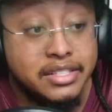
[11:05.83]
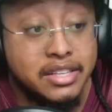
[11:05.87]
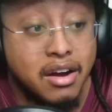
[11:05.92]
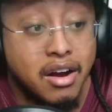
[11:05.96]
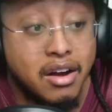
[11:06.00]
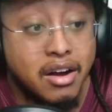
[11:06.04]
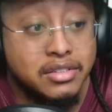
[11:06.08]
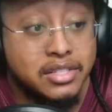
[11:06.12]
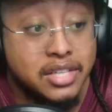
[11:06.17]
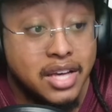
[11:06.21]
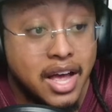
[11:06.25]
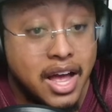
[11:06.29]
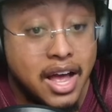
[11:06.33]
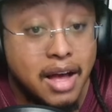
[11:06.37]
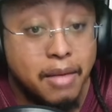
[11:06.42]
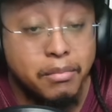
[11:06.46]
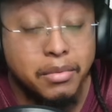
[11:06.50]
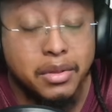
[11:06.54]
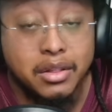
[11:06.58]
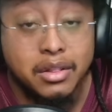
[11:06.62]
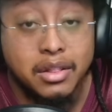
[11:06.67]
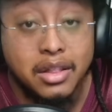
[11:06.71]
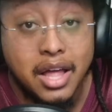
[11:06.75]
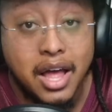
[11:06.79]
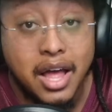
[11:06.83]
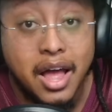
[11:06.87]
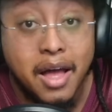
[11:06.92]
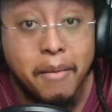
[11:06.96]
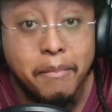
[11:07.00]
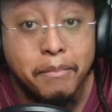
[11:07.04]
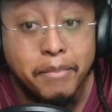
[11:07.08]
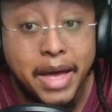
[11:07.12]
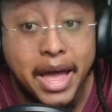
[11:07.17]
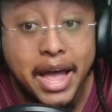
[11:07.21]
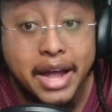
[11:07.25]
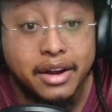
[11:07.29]
our top
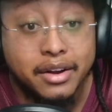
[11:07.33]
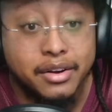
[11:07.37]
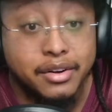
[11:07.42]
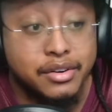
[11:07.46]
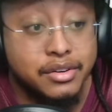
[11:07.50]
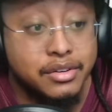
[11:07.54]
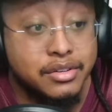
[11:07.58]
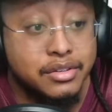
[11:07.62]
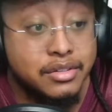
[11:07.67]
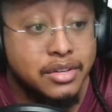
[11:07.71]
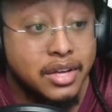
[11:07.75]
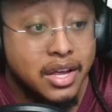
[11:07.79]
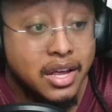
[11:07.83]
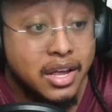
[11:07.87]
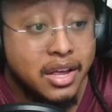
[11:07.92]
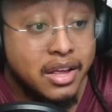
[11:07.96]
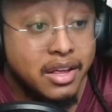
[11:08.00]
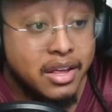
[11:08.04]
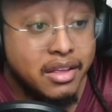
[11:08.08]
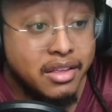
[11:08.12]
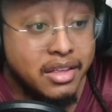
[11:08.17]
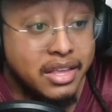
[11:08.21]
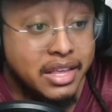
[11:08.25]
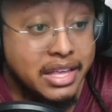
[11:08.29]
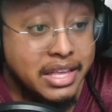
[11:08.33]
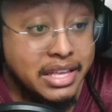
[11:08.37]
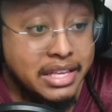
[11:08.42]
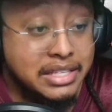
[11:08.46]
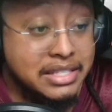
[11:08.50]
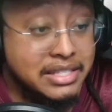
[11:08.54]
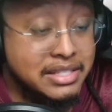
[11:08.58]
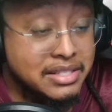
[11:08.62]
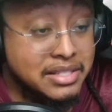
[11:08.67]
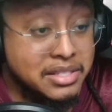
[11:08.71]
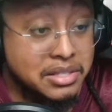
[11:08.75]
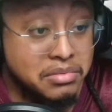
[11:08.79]
linebacker
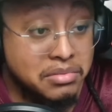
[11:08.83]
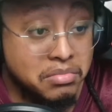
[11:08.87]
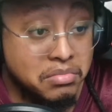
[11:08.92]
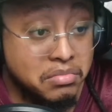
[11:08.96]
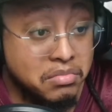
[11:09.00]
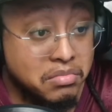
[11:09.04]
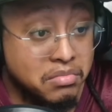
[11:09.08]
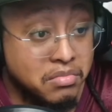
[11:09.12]
is,